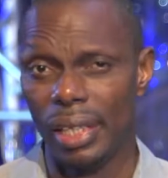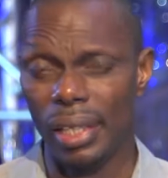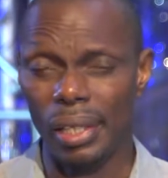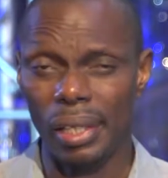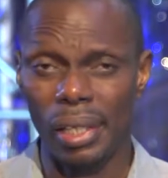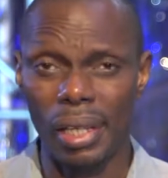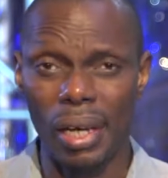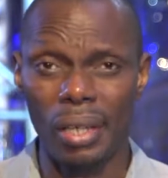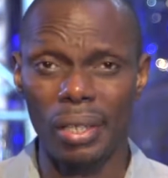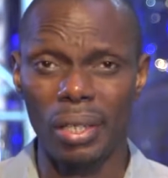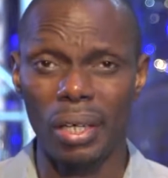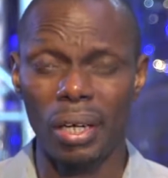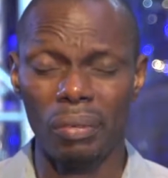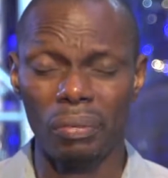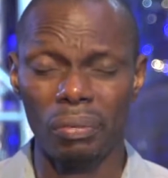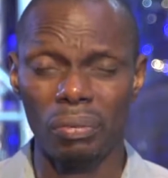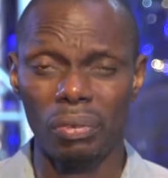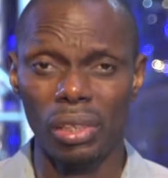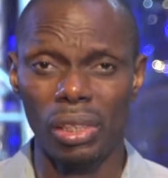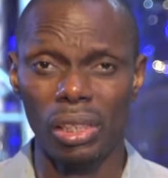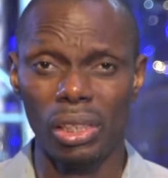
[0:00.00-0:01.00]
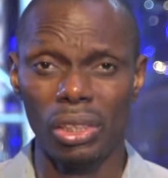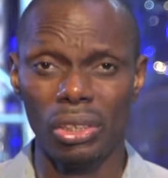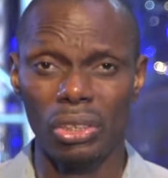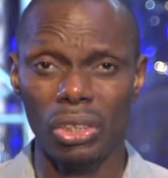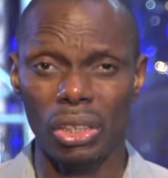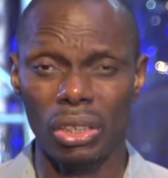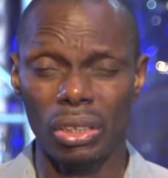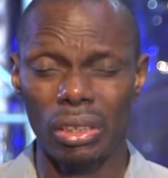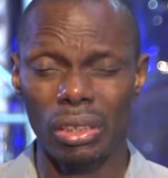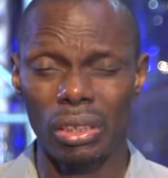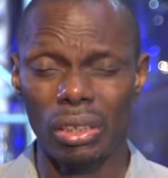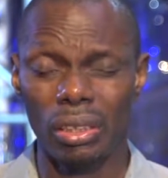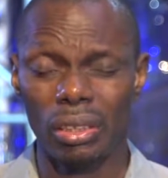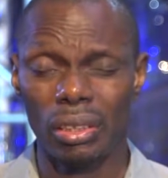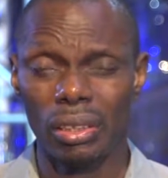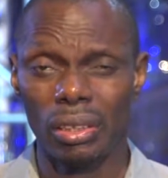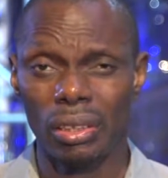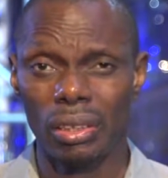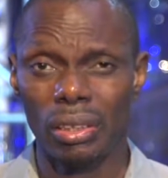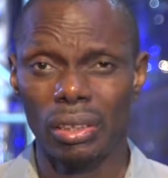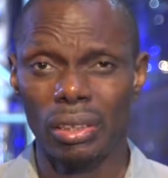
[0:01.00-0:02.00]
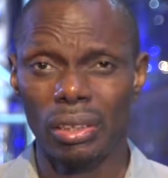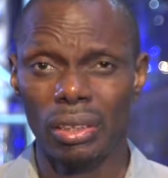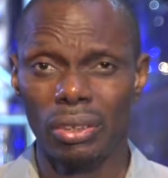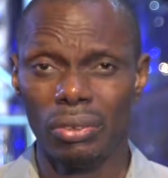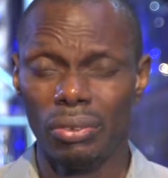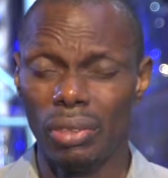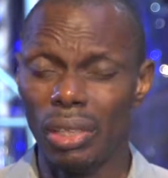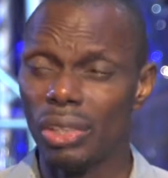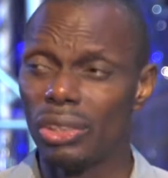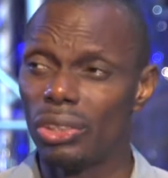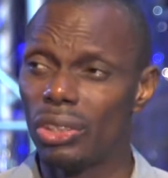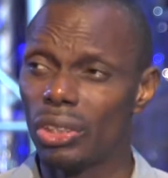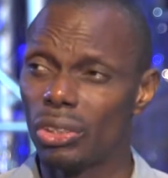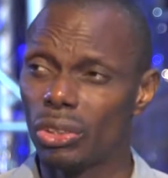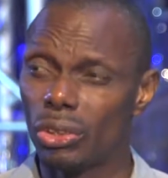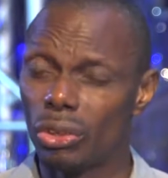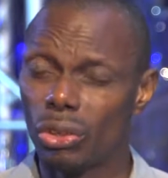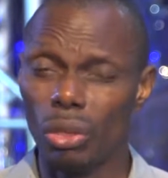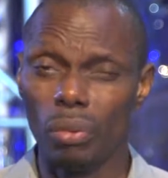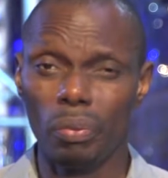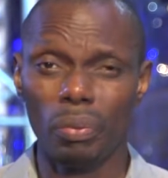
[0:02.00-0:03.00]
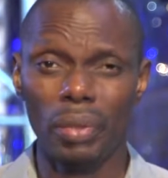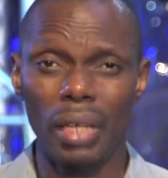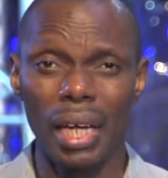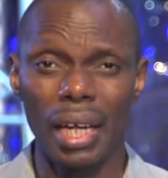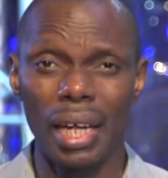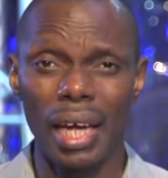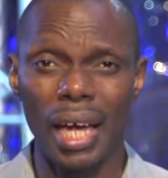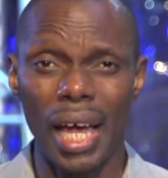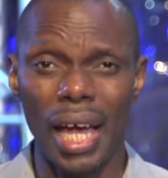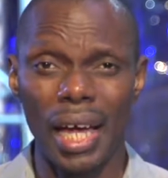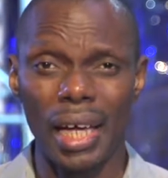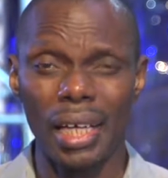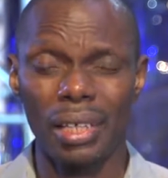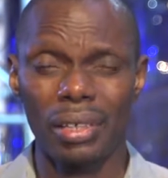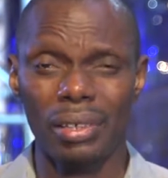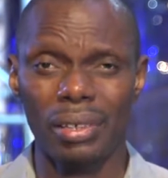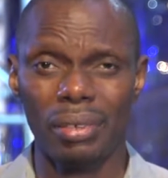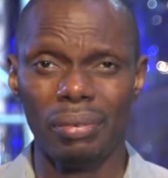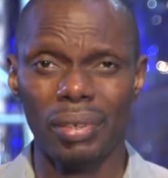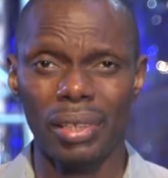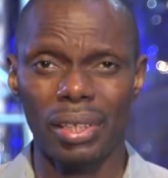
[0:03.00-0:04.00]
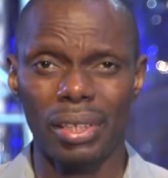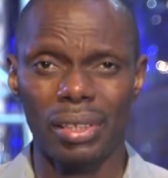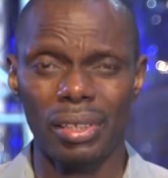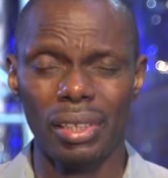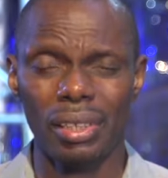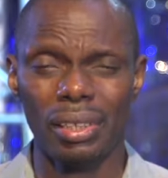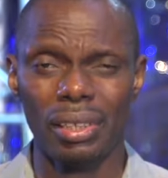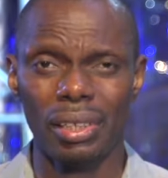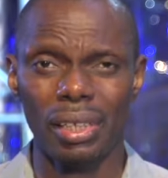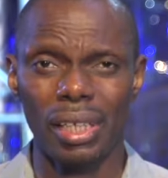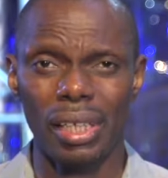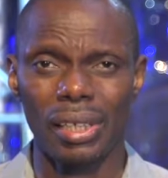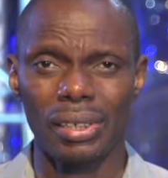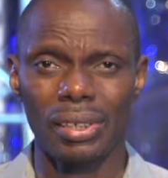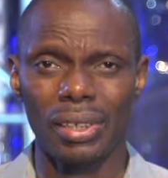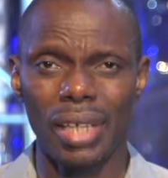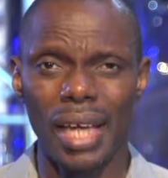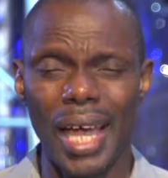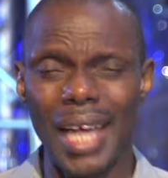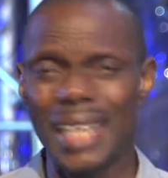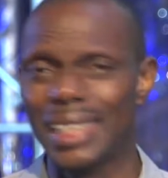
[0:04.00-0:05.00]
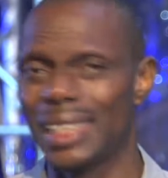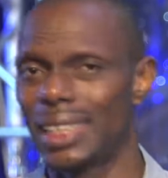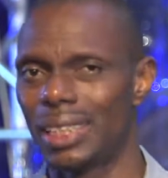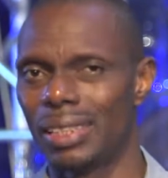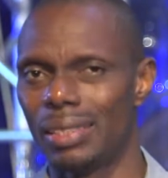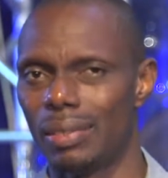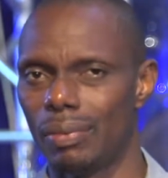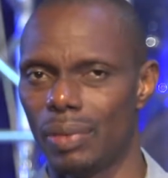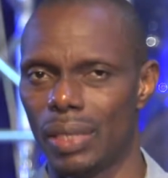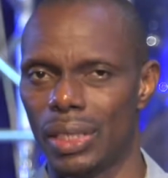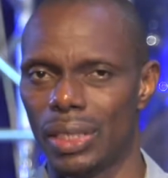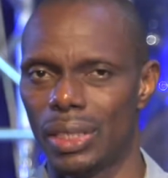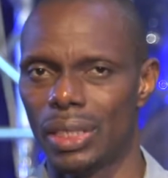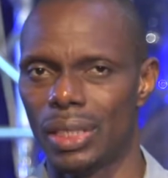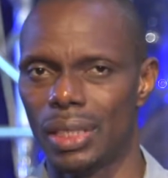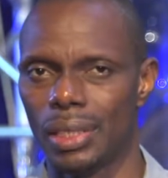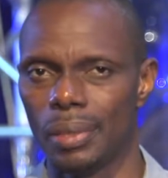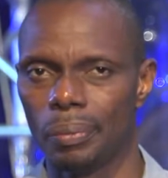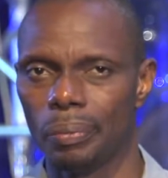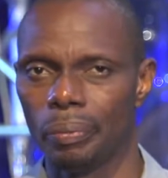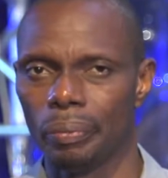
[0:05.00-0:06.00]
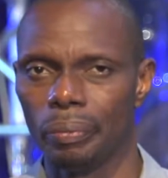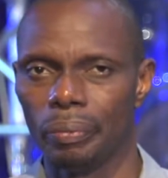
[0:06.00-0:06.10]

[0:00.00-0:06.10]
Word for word: A lot of religion, religious group get angry with Christians, extremists.